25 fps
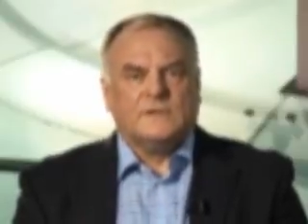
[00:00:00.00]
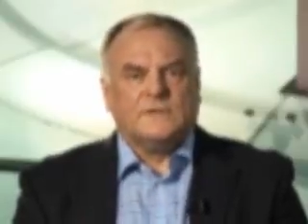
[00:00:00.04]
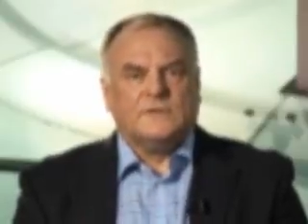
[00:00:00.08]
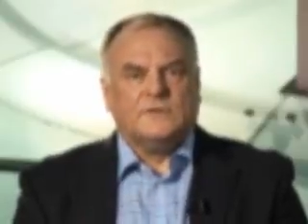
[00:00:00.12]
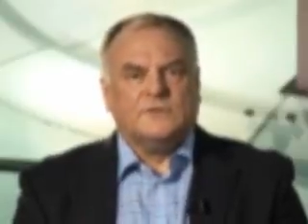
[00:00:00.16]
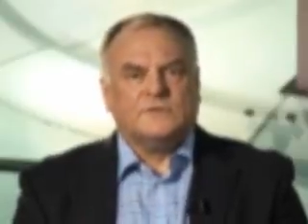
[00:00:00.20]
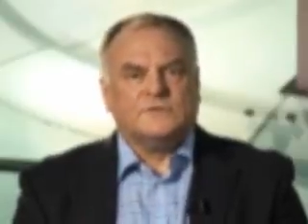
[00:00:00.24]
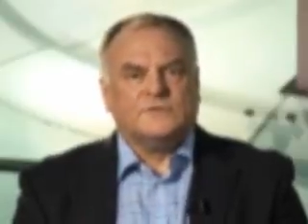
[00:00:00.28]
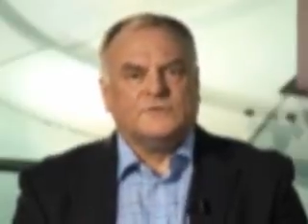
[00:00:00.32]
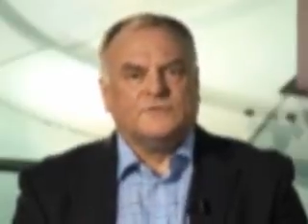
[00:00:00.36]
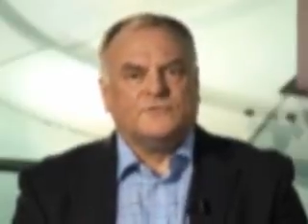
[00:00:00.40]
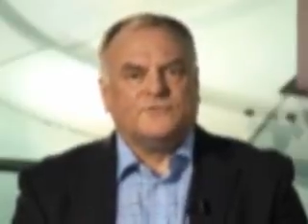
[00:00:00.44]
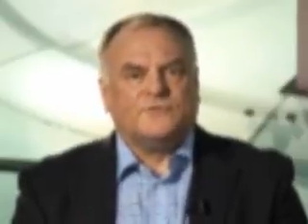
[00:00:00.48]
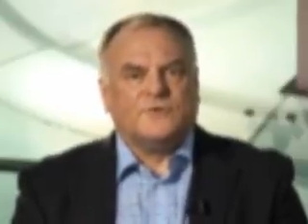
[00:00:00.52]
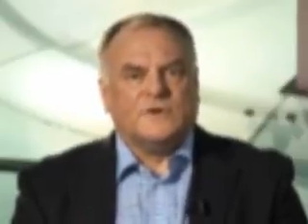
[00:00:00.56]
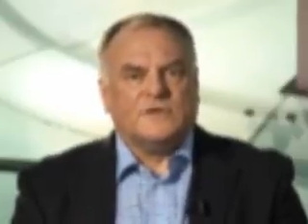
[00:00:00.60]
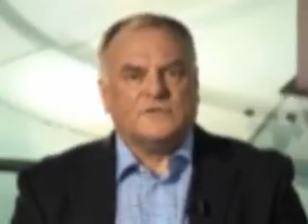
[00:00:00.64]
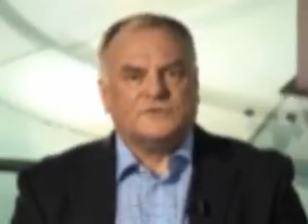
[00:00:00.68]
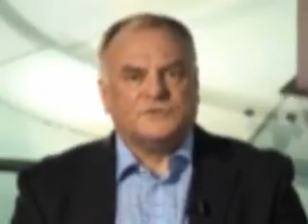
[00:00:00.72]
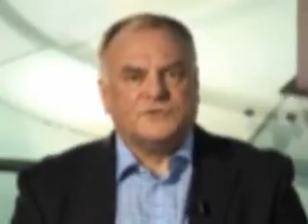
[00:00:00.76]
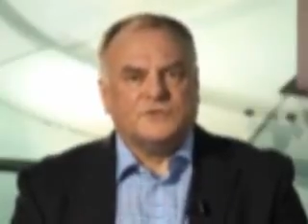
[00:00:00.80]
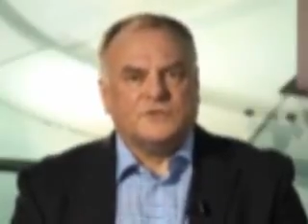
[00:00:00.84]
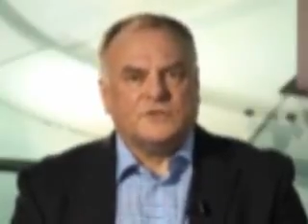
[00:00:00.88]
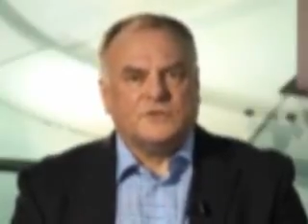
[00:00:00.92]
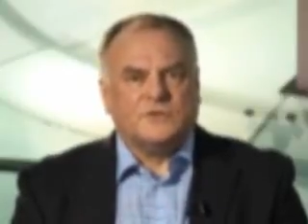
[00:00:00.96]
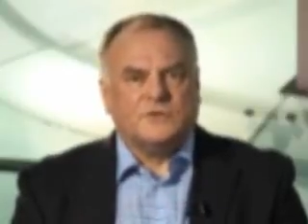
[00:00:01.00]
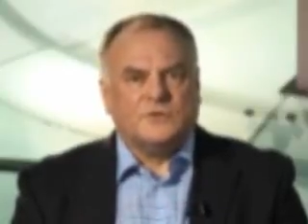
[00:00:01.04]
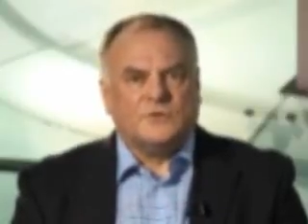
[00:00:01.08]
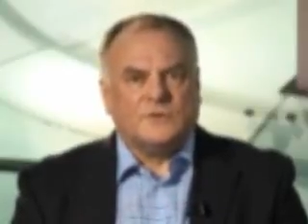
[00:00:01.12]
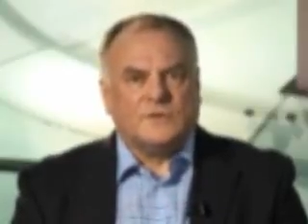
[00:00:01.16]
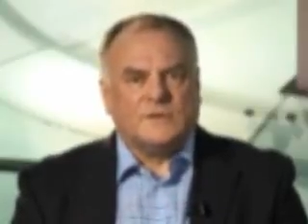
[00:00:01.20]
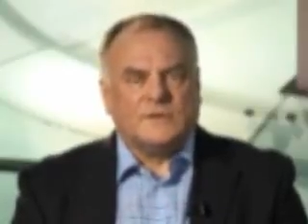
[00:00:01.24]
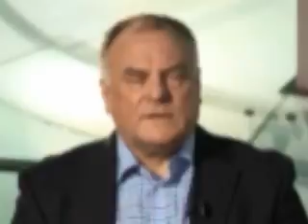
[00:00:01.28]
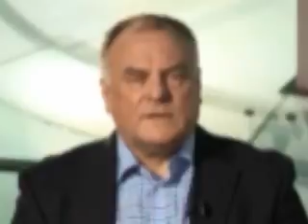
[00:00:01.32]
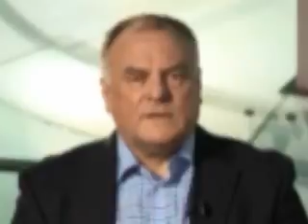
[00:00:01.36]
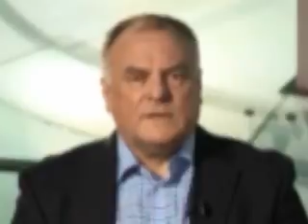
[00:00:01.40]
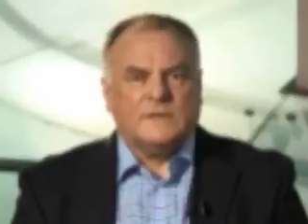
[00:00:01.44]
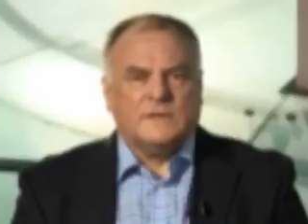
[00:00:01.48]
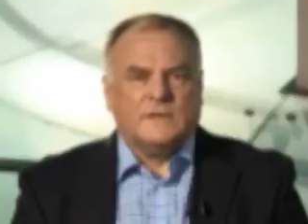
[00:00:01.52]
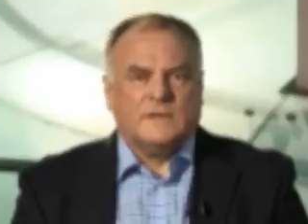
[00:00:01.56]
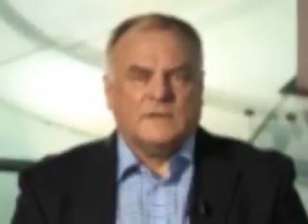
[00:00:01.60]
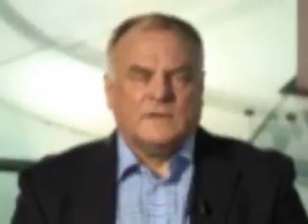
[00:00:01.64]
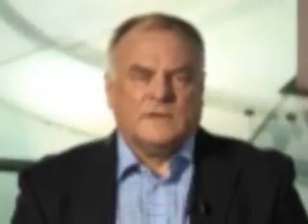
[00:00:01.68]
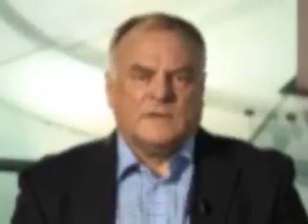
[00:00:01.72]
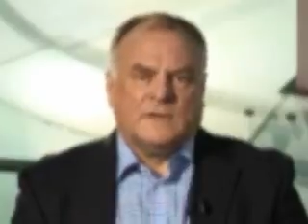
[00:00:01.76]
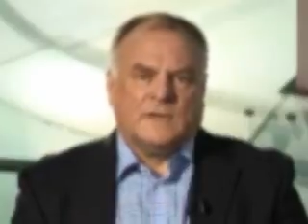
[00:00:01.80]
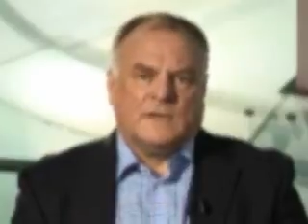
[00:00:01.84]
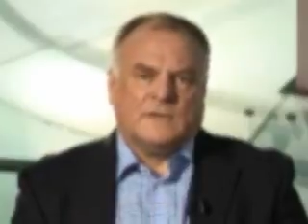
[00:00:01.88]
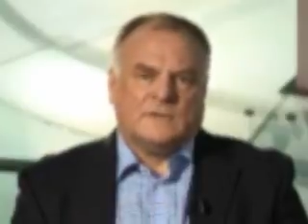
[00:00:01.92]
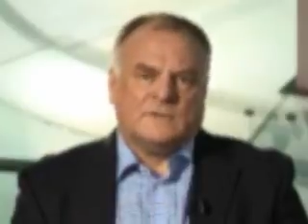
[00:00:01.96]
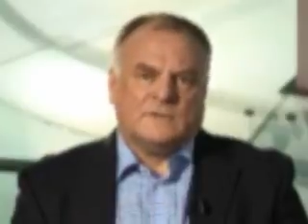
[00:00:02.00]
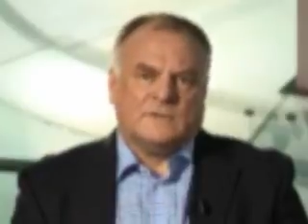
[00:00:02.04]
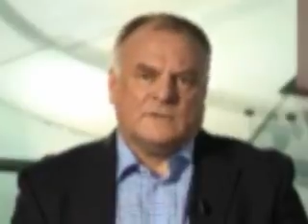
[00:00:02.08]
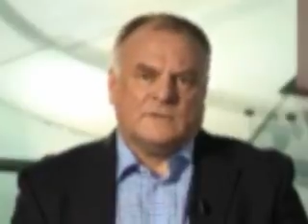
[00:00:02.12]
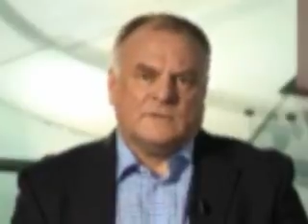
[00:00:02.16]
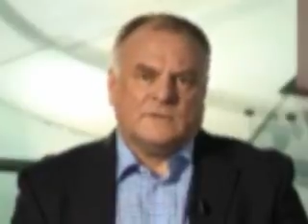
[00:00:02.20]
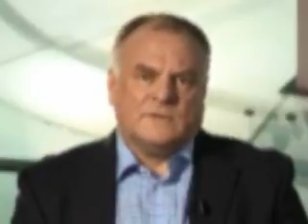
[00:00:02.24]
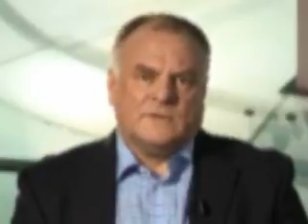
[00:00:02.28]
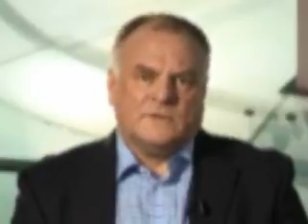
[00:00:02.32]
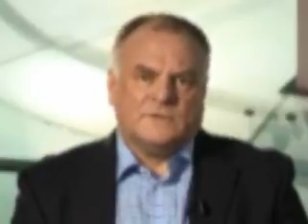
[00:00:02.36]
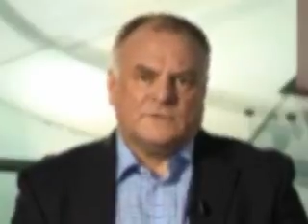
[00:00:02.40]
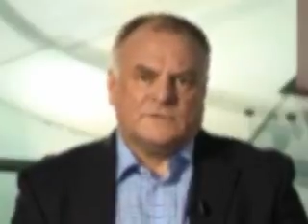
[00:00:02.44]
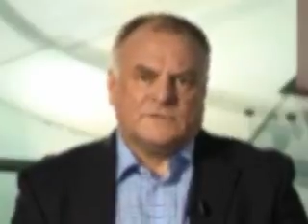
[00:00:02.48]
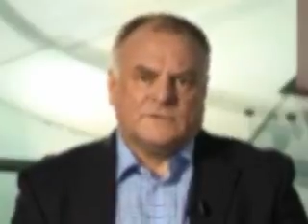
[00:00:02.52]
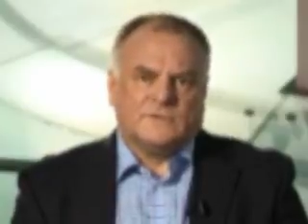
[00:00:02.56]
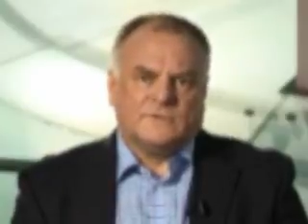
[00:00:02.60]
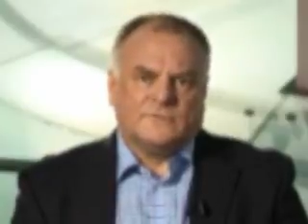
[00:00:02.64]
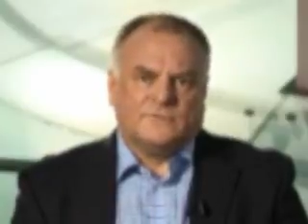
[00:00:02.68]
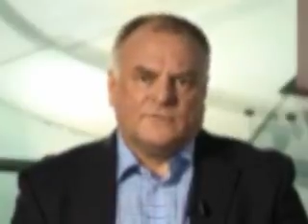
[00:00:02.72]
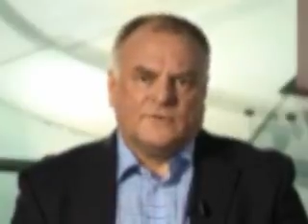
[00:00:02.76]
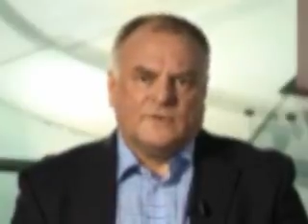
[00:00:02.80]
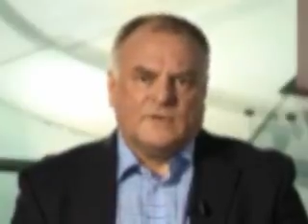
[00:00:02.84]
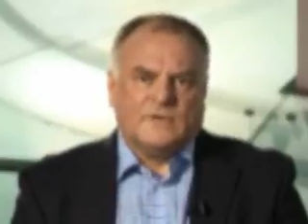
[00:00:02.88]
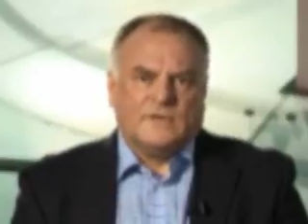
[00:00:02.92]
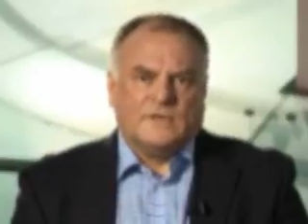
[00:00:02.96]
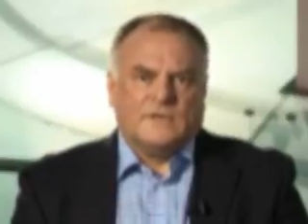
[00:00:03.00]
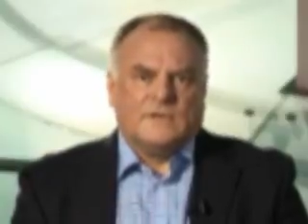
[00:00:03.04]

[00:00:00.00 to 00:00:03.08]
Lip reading: the use of fresh air cooling, and the use of